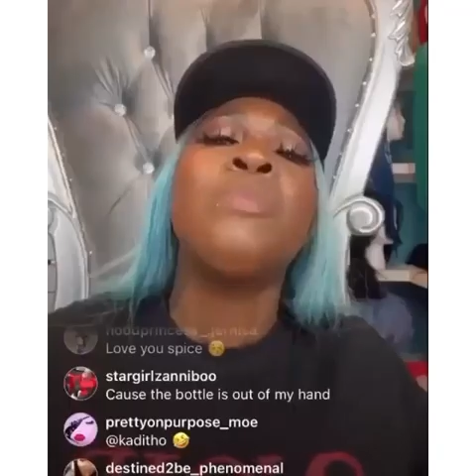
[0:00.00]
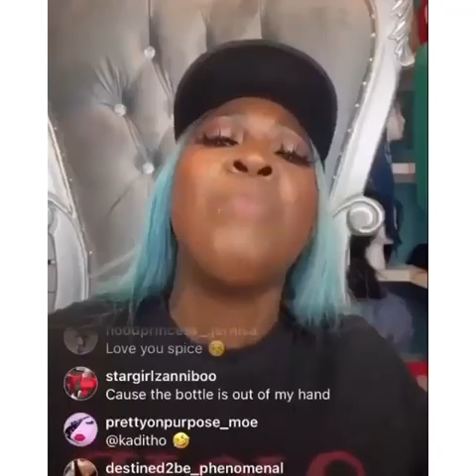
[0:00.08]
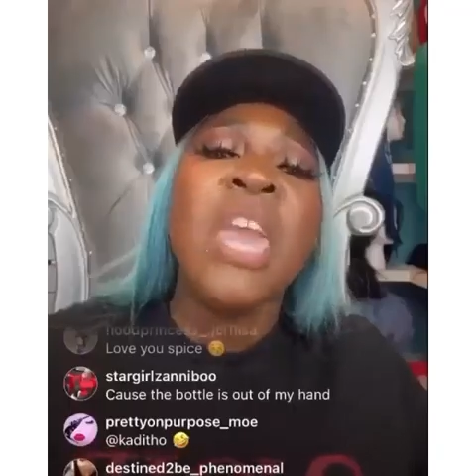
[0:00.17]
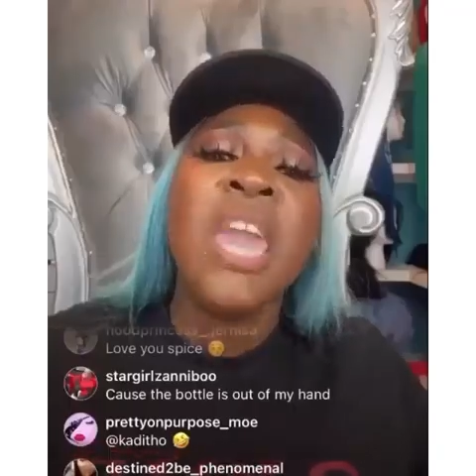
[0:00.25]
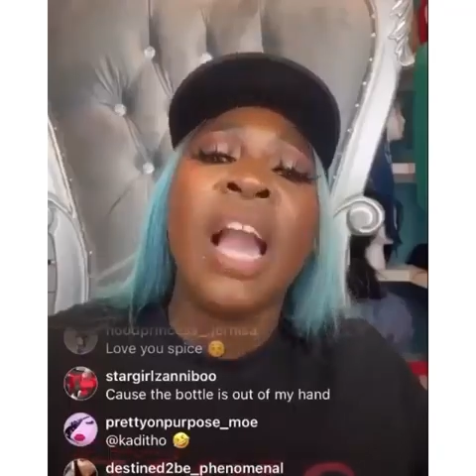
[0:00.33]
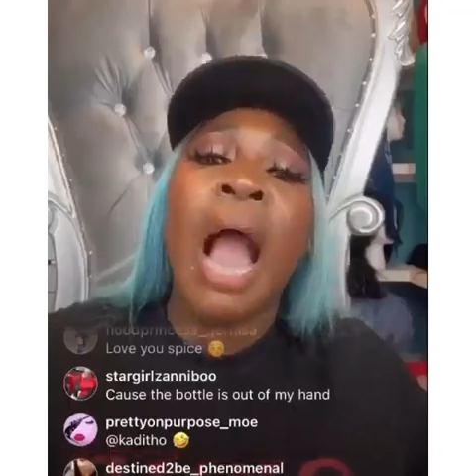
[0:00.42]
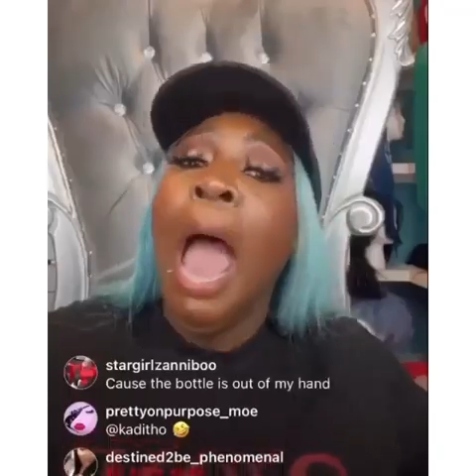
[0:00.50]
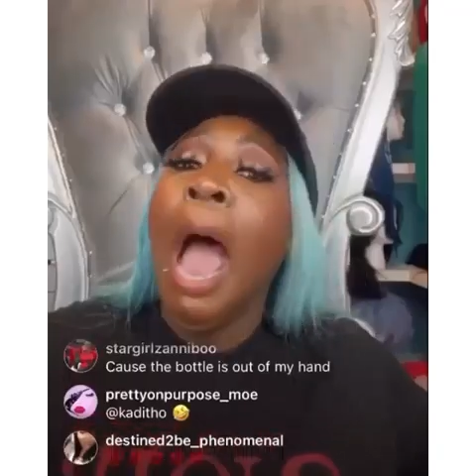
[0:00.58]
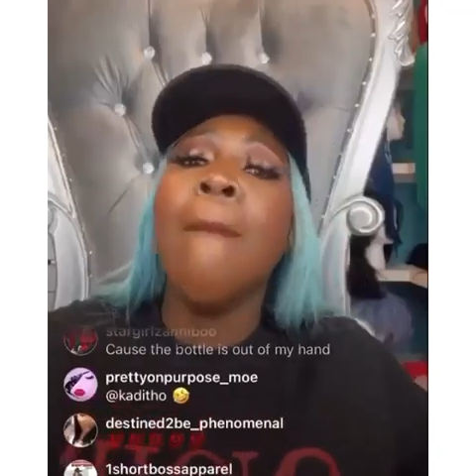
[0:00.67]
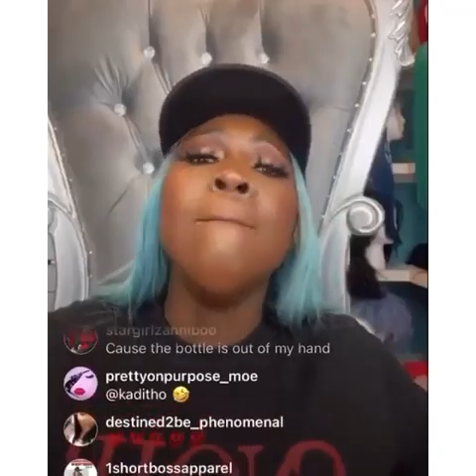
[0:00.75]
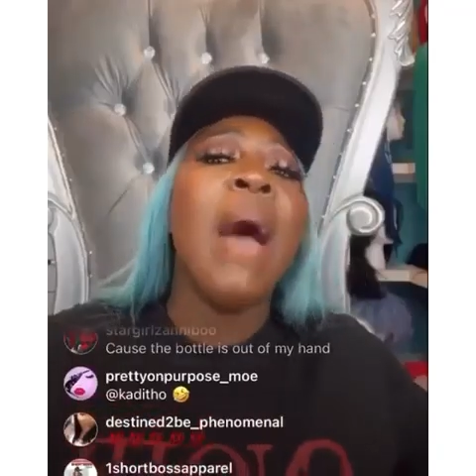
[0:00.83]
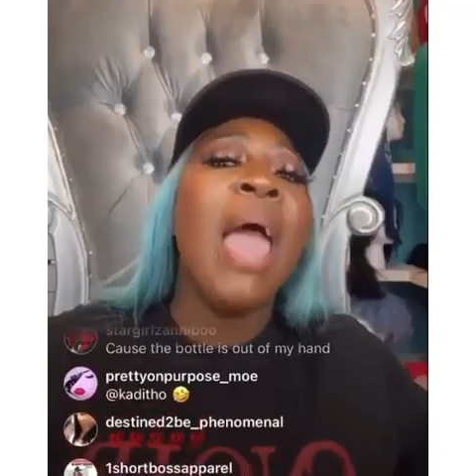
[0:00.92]
We speak,
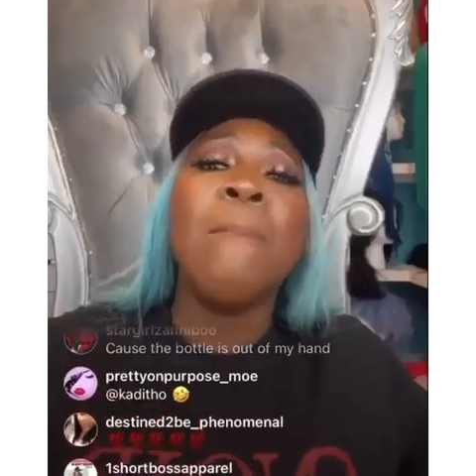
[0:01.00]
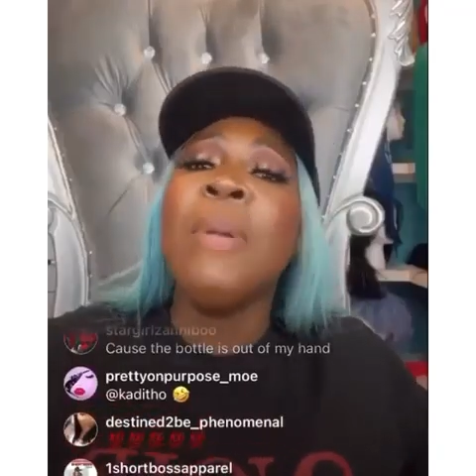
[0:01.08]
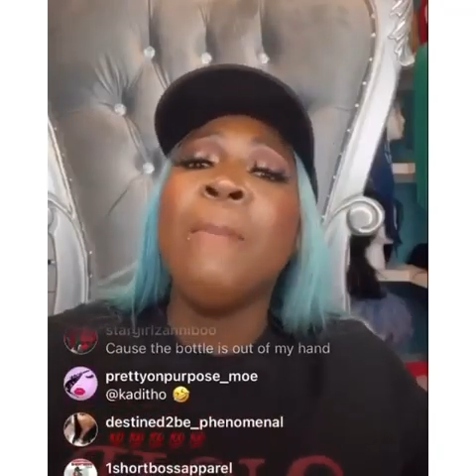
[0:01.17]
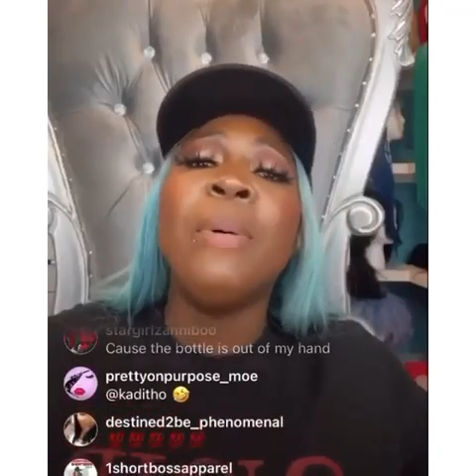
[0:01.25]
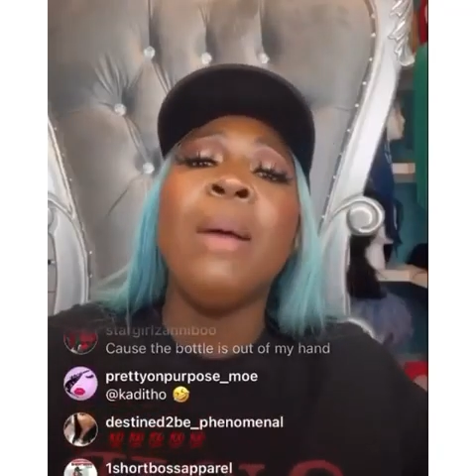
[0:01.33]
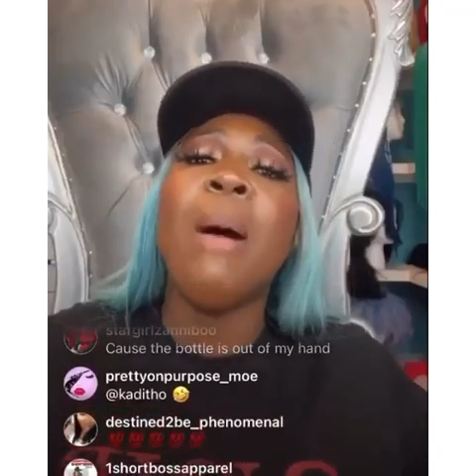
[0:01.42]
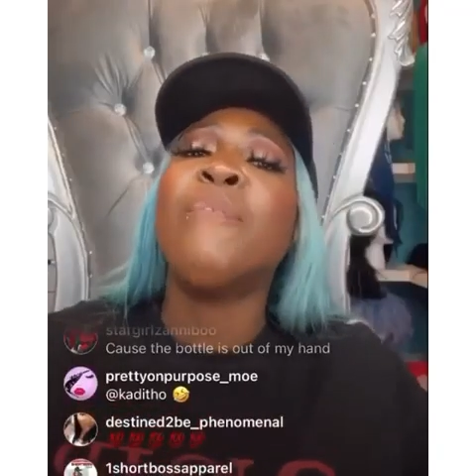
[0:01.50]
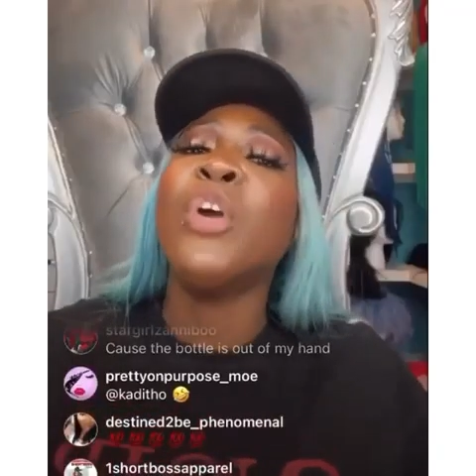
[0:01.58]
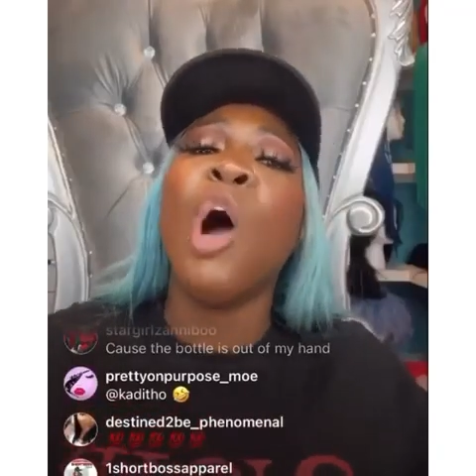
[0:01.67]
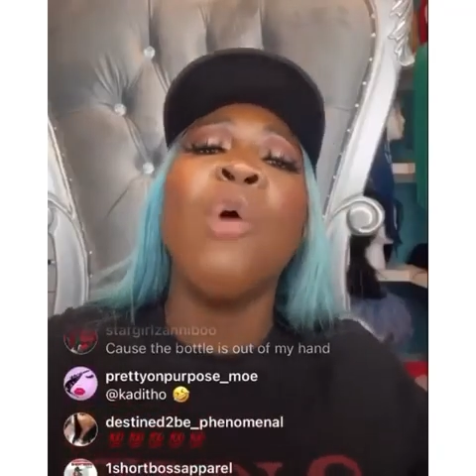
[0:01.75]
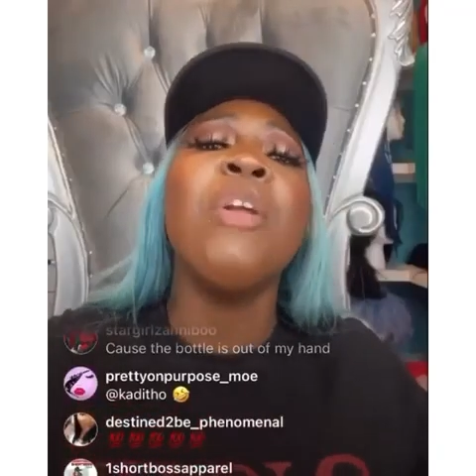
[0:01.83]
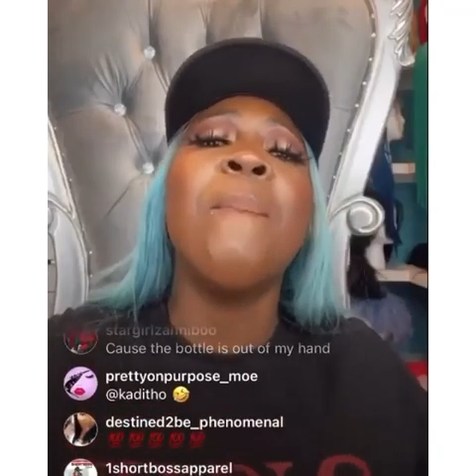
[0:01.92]
and my people, them
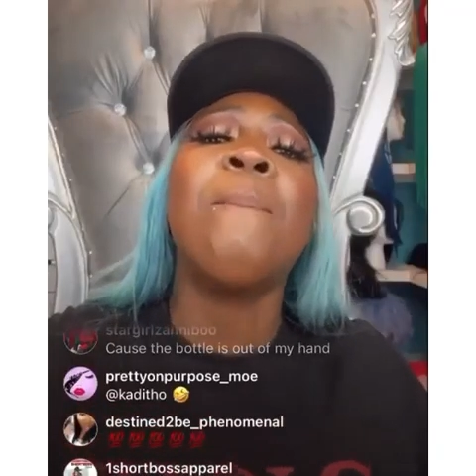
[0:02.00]
have to go